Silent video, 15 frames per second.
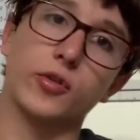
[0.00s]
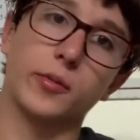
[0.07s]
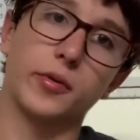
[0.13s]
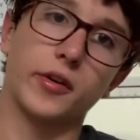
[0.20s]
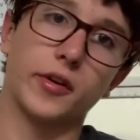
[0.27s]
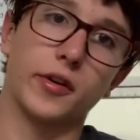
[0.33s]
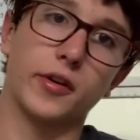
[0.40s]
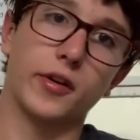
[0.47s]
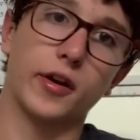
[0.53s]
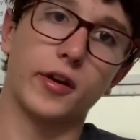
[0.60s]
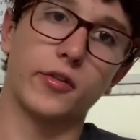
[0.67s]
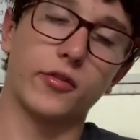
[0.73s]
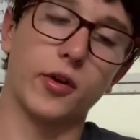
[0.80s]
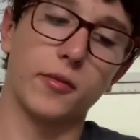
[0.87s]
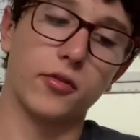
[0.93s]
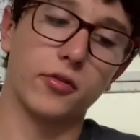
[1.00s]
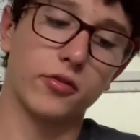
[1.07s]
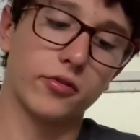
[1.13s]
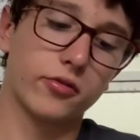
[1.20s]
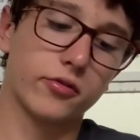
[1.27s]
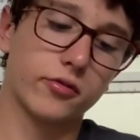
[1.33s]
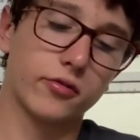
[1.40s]
pretty good at
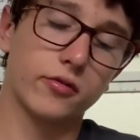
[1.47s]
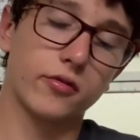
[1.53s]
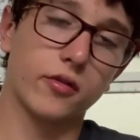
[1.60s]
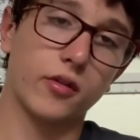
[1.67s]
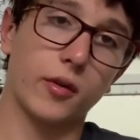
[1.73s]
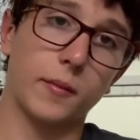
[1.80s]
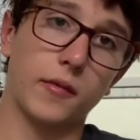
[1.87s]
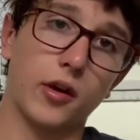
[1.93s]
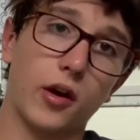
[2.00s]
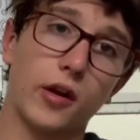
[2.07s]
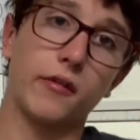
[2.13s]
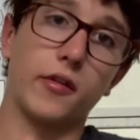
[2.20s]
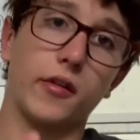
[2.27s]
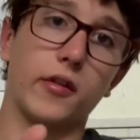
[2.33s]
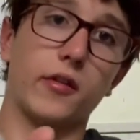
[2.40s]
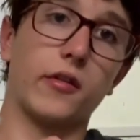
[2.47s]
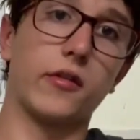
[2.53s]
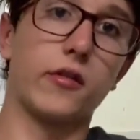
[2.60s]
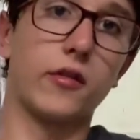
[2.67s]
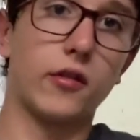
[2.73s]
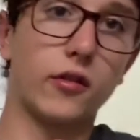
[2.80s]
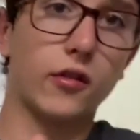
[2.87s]
dribbles. I'm not even...
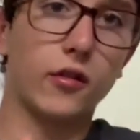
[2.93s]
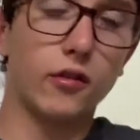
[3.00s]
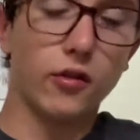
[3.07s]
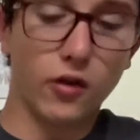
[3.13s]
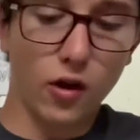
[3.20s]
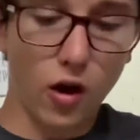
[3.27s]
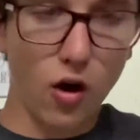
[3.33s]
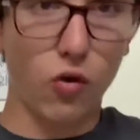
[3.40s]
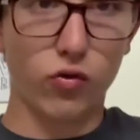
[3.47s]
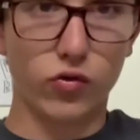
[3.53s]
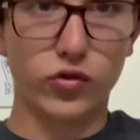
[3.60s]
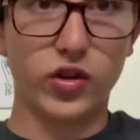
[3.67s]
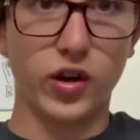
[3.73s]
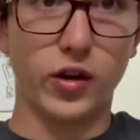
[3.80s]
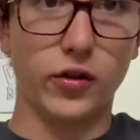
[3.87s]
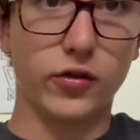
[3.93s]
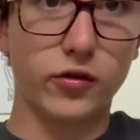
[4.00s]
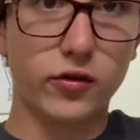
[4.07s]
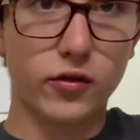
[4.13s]
Oh, jeez.